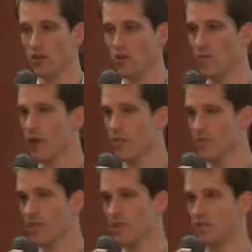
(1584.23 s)
go
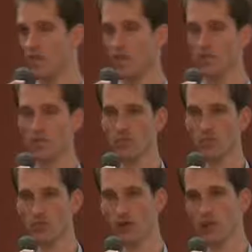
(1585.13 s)
about being developed and
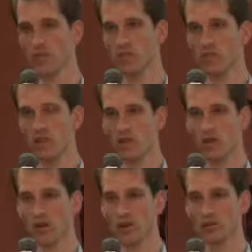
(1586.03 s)
programs
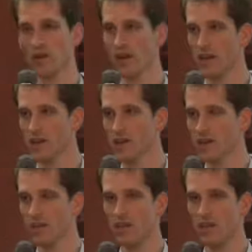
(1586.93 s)
are designed